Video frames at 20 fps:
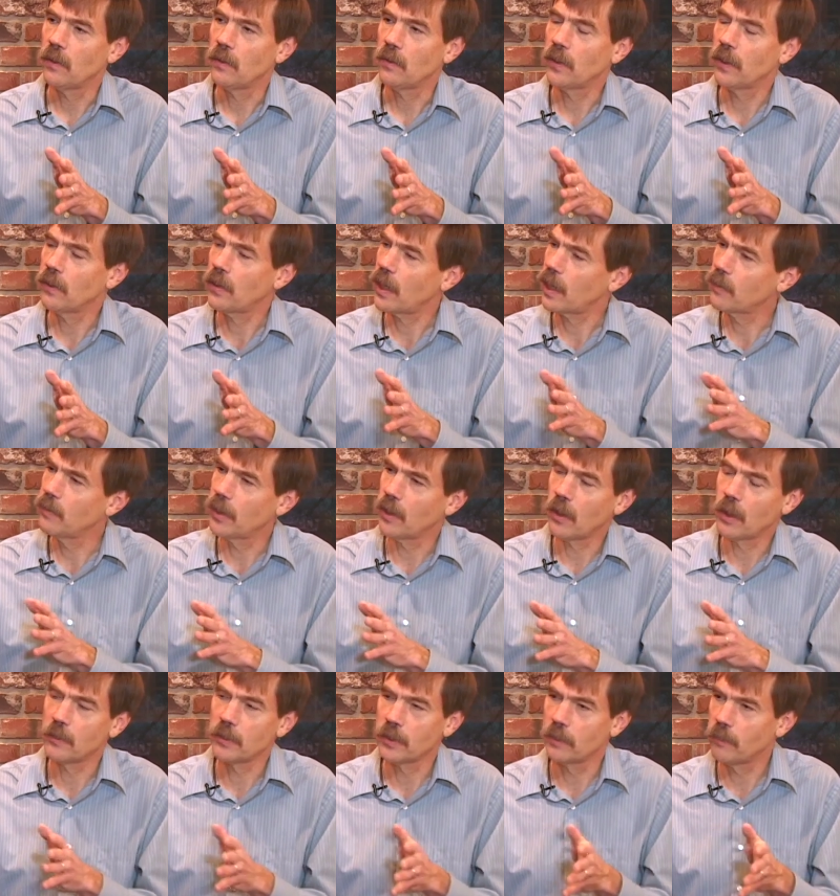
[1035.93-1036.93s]
they're not going
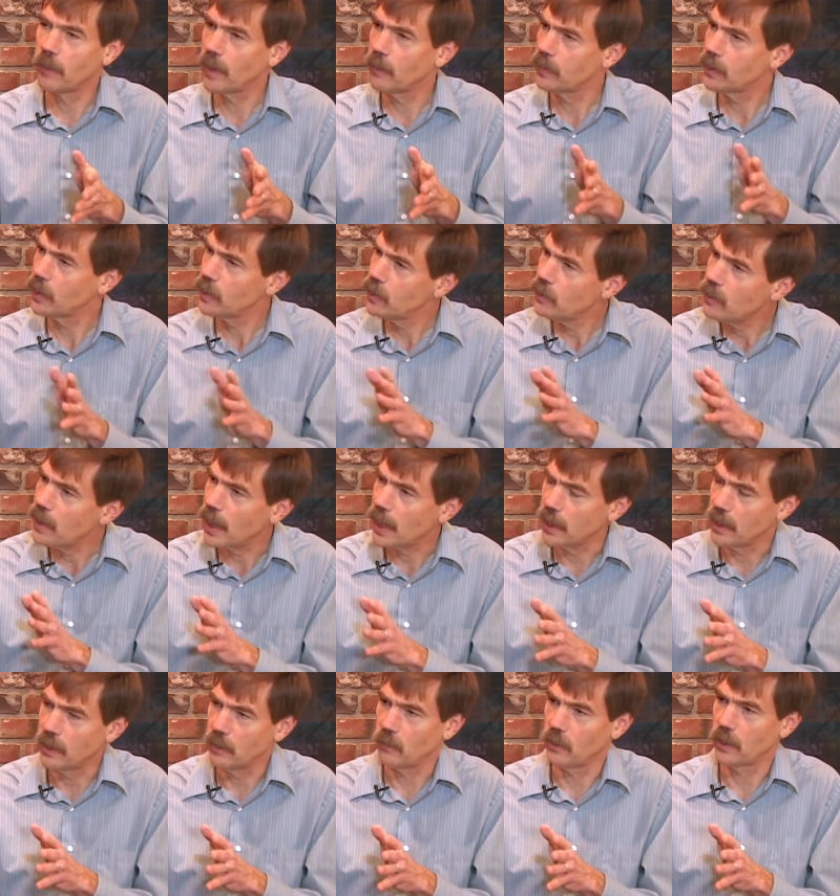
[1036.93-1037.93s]
to be able to do
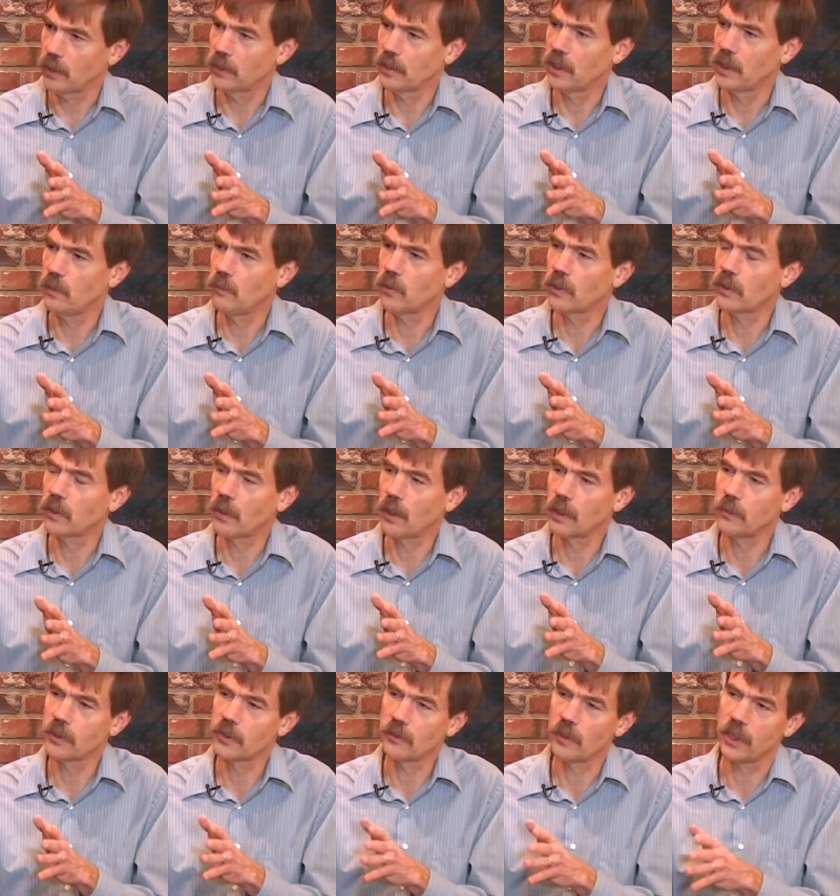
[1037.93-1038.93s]
that anymore, any more than
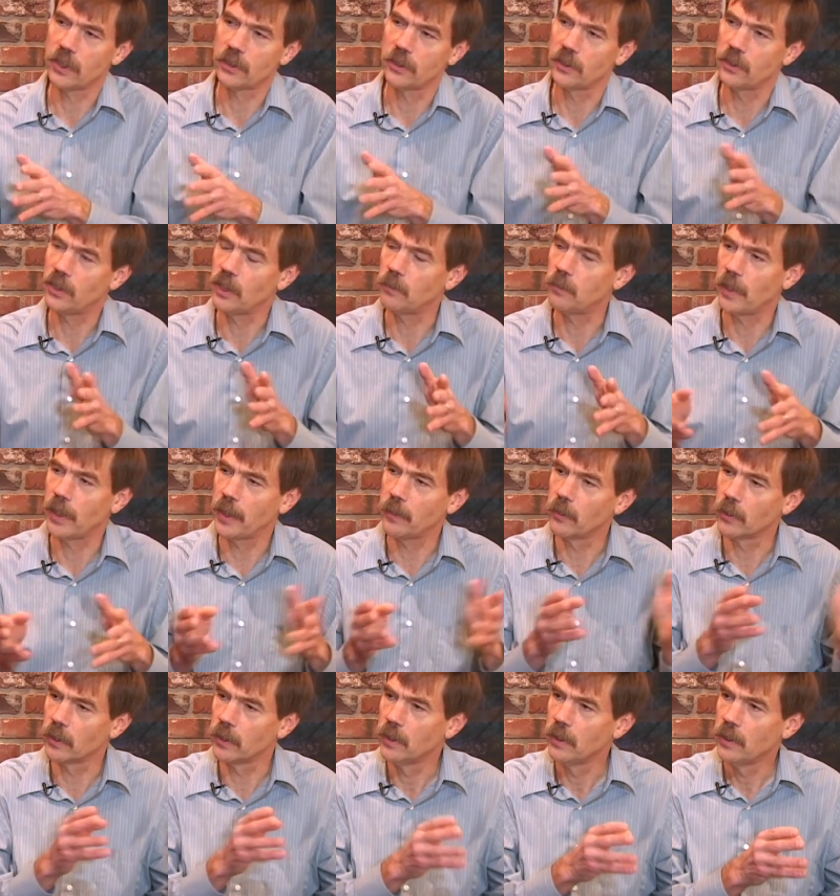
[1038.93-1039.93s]
arbitraging cheap
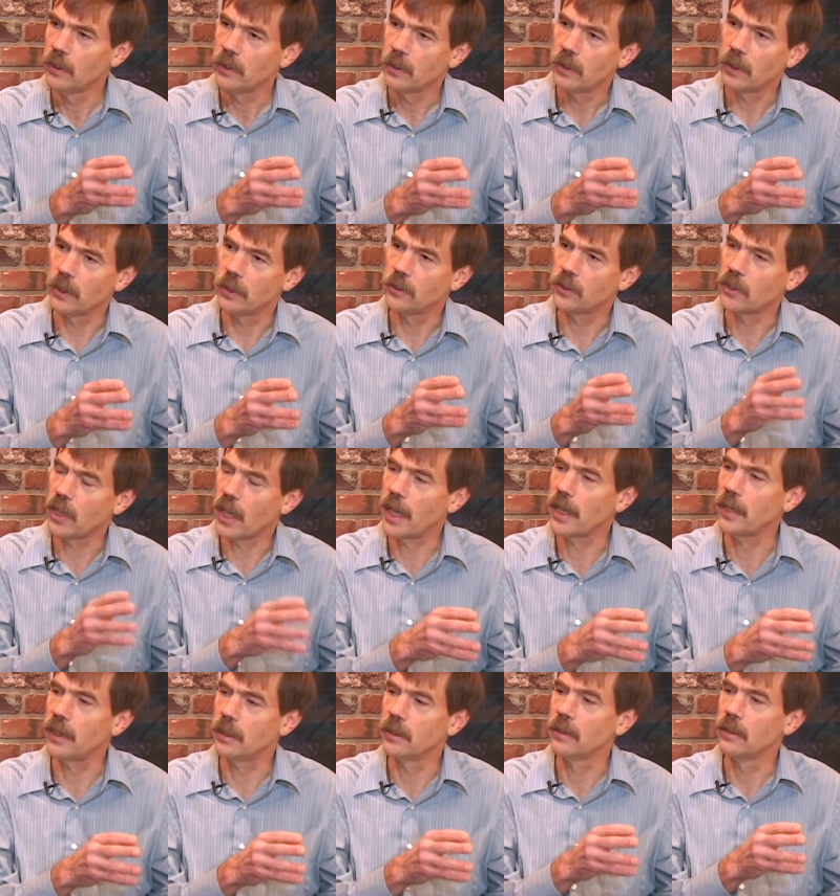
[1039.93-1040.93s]
labor in
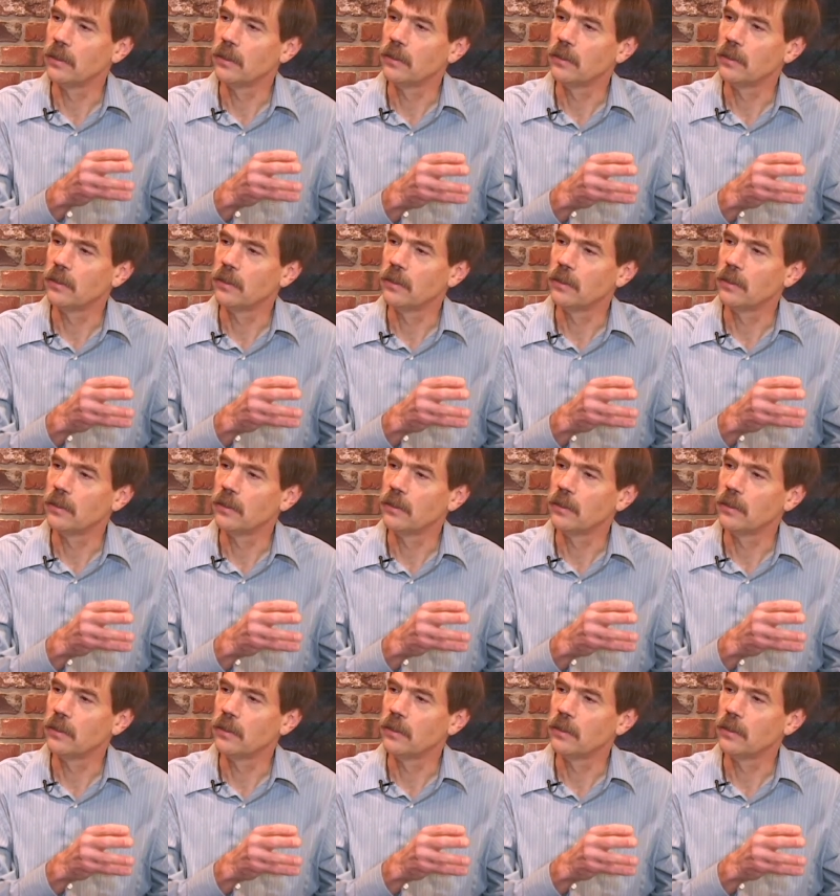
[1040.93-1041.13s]
China